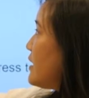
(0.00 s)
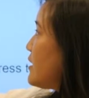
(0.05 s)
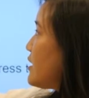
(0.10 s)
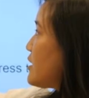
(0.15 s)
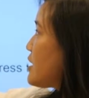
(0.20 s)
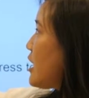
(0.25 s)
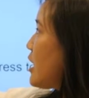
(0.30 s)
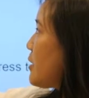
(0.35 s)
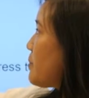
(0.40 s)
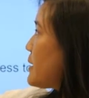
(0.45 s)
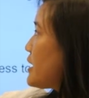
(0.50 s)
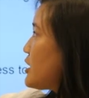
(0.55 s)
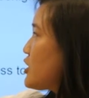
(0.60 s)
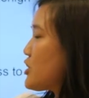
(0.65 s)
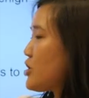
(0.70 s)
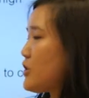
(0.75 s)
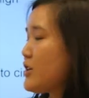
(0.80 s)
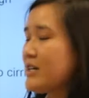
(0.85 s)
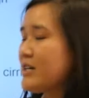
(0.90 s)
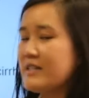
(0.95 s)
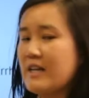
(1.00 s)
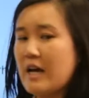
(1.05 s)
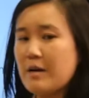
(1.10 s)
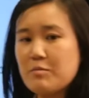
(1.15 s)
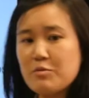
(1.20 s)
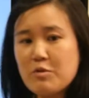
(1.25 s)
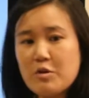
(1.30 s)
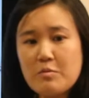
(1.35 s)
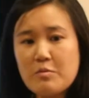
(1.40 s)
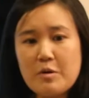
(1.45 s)
in the top picture is
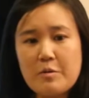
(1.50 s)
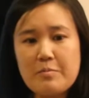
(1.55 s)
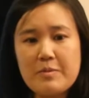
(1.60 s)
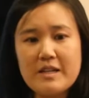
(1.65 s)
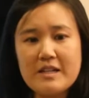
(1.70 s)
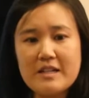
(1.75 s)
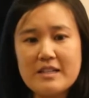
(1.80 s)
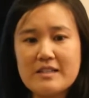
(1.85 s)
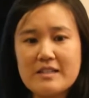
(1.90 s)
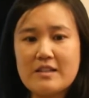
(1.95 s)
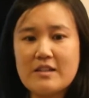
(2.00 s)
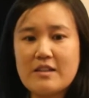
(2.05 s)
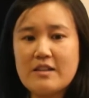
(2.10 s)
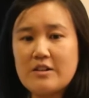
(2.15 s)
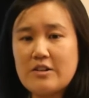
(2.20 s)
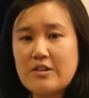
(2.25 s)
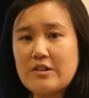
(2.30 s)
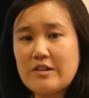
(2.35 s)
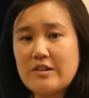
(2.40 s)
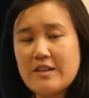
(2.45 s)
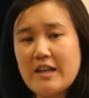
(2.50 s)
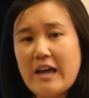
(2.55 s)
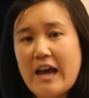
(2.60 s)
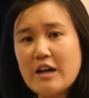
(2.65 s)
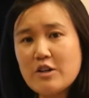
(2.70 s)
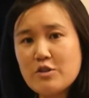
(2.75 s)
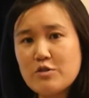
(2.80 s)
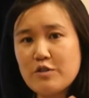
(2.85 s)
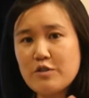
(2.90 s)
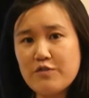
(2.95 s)
abnormal because the
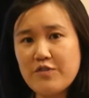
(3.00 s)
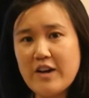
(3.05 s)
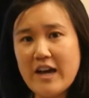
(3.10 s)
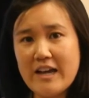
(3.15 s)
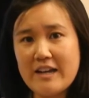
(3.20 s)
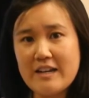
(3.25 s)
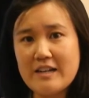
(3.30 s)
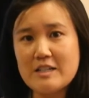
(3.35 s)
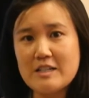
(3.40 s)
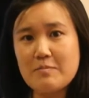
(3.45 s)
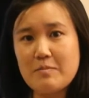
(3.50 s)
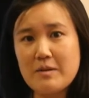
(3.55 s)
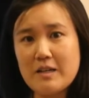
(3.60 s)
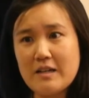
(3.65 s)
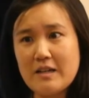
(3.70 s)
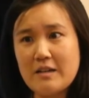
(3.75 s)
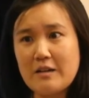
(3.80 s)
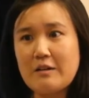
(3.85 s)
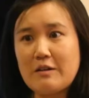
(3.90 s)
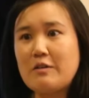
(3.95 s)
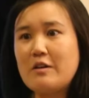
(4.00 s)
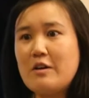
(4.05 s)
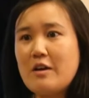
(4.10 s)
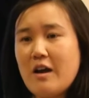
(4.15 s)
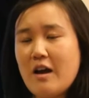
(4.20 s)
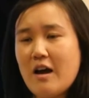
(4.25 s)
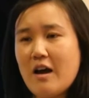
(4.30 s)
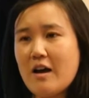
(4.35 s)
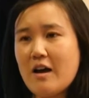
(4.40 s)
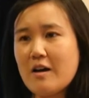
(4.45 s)
actual fat is being
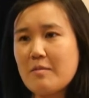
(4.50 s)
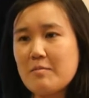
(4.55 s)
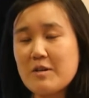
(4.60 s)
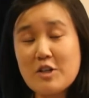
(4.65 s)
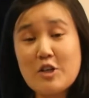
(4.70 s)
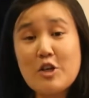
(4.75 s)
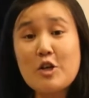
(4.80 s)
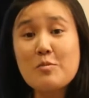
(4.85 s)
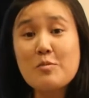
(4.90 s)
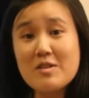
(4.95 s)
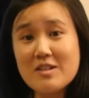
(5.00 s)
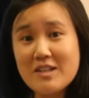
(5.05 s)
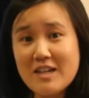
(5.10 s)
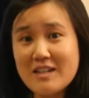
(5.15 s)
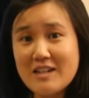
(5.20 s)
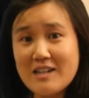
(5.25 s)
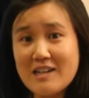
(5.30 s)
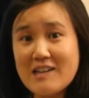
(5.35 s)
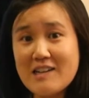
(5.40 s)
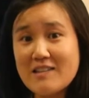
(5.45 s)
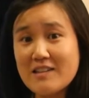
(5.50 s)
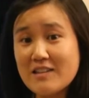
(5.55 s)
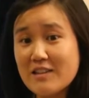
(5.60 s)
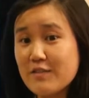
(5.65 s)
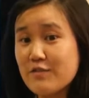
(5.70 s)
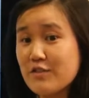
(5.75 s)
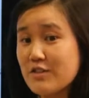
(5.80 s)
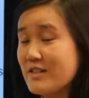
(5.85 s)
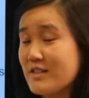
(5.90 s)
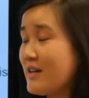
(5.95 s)
um, accumulated in the
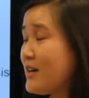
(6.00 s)
liver